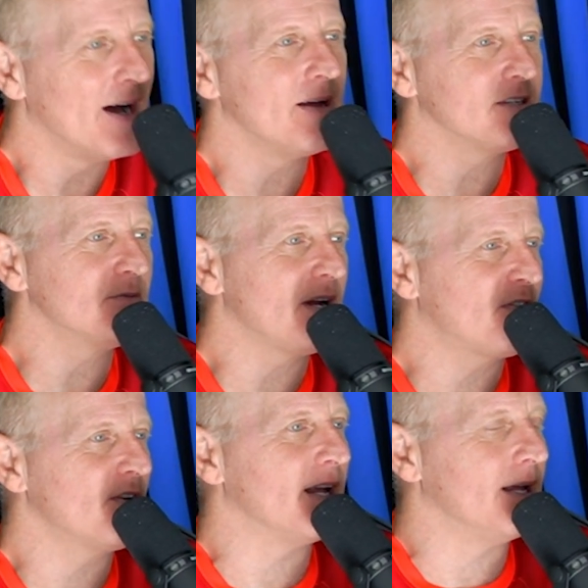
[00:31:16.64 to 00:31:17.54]
as a
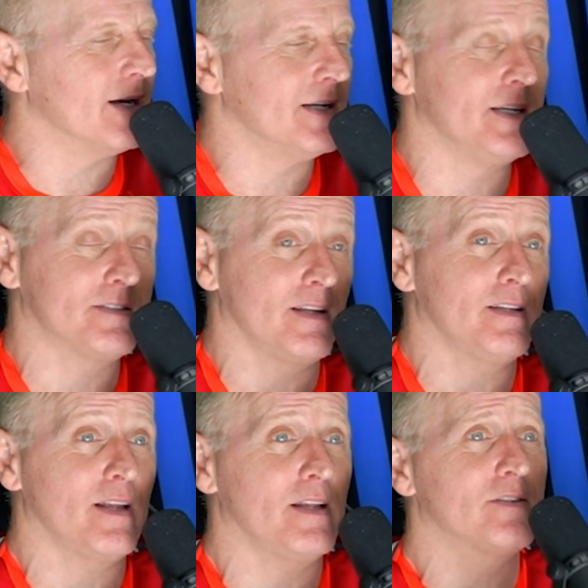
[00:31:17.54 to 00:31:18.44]
referee, and
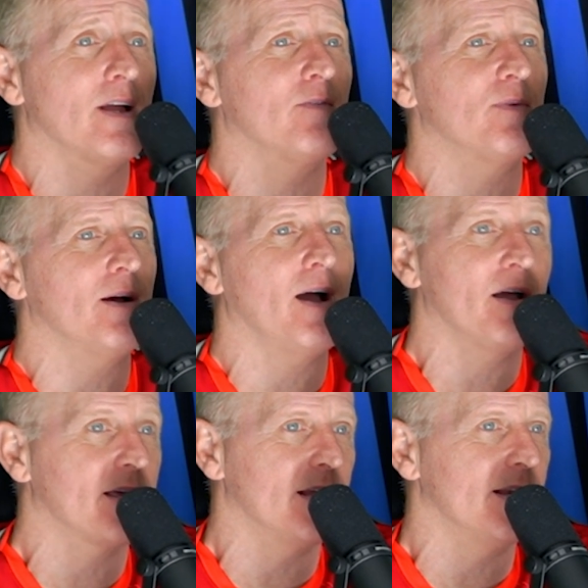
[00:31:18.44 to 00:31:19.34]
it's tough. I
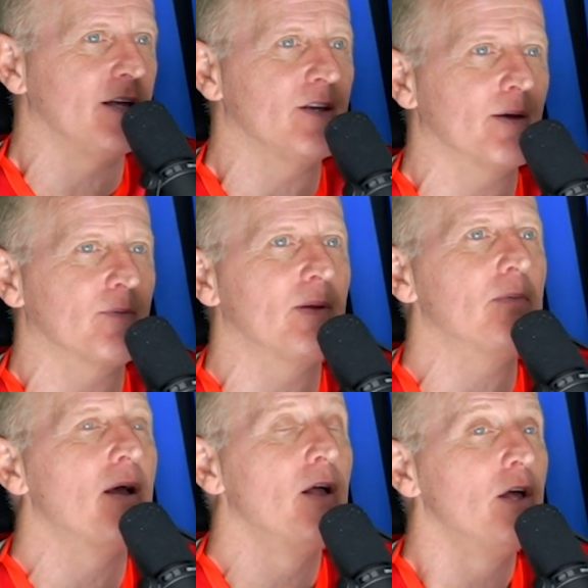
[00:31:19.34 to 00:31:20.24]
get it now.
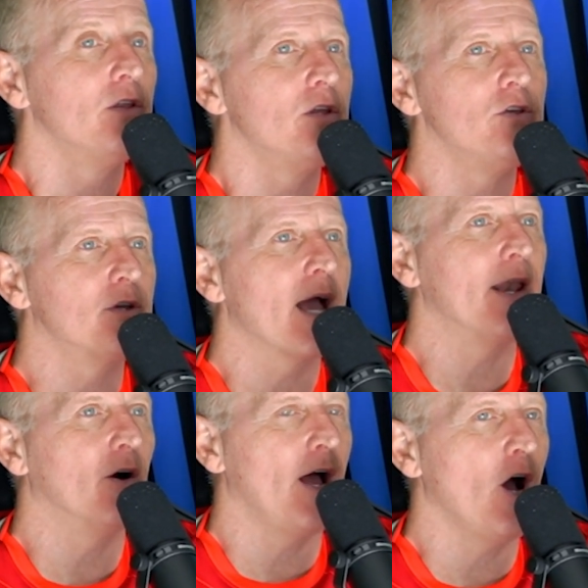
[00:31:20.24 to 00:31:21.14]
You
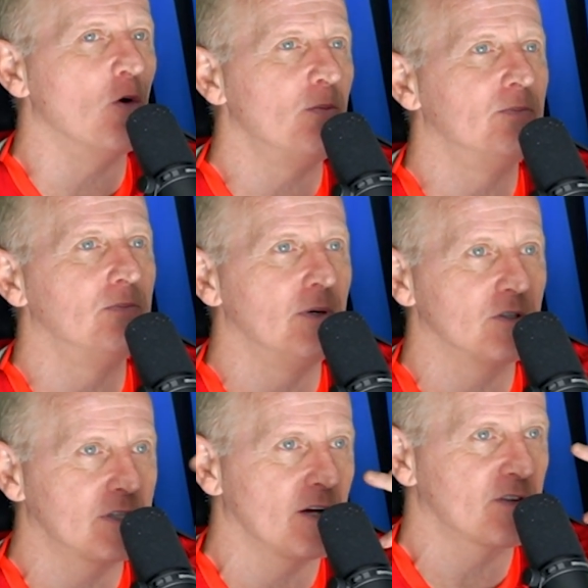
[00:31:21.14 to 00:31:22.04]
cannot help but
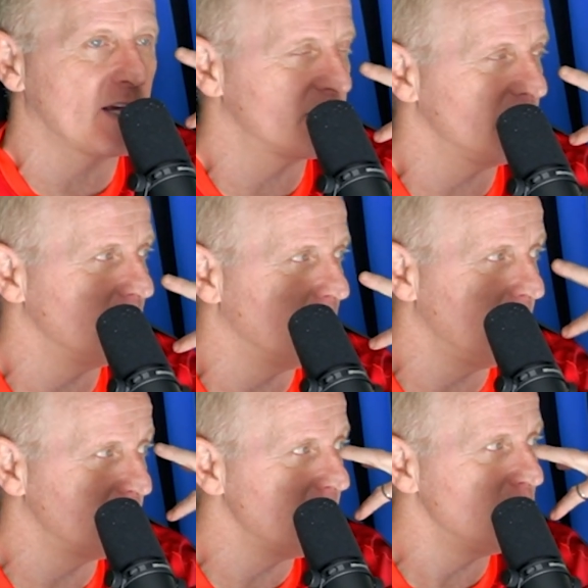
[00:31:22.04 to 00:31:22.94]
stuff is in
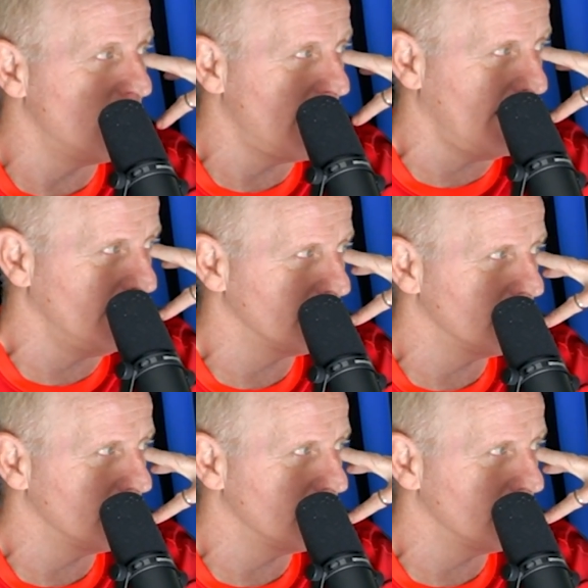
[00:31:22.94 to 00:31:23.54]
your head.